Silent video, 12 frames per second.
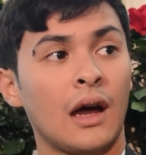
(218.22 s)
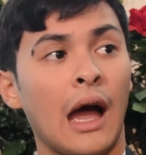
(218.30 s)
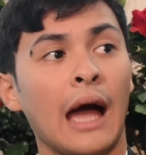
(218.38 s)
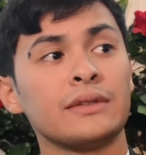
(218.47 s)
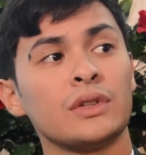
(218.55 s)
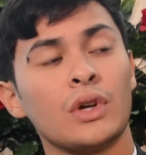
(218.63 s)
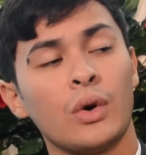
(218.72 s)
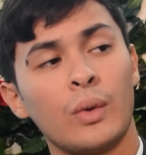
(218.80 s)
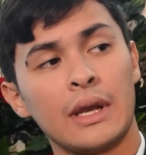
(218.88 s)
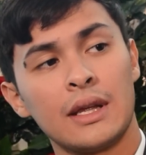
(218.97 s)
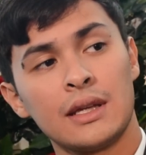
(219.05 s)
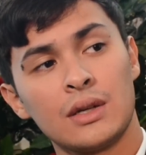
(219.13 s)
I don't know,
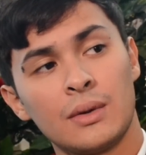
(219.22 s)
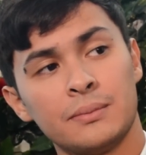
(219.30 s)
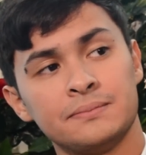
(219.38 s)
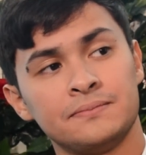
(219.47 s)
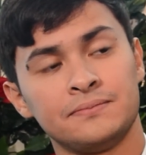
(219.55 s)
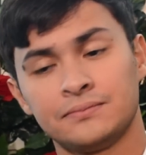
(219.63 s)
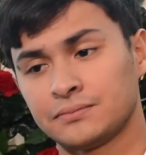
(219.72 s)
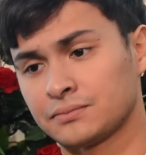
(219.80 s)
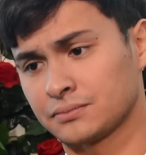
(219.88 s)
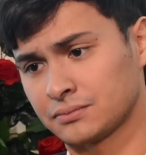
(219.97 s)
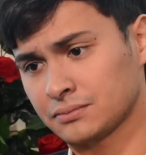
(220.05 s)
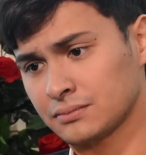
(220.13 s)
we, you know... Kasi twenty-eight na
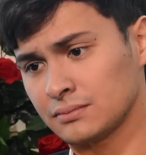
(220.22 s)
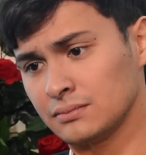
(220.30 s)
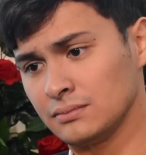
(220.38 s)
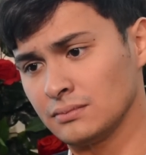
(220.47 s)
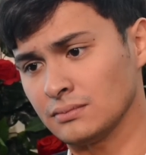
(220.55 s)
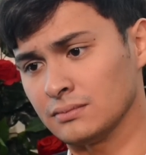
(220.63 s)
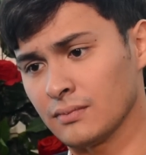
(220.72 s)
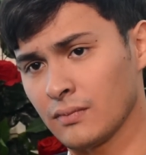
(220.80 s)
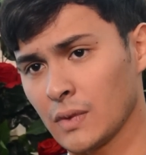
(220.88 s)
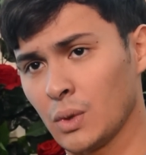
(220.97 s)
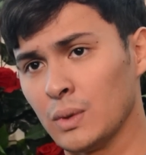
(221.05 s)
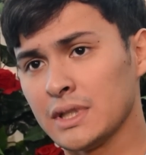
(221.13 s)
siya, ikaw ay...
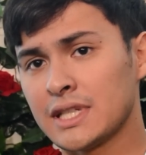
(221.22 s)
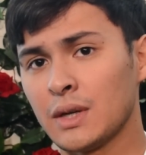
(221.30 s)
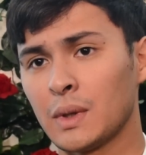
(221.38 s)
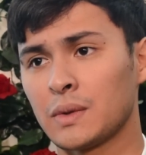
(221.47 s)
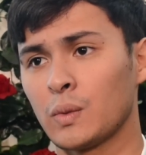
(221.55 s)
We'll see what,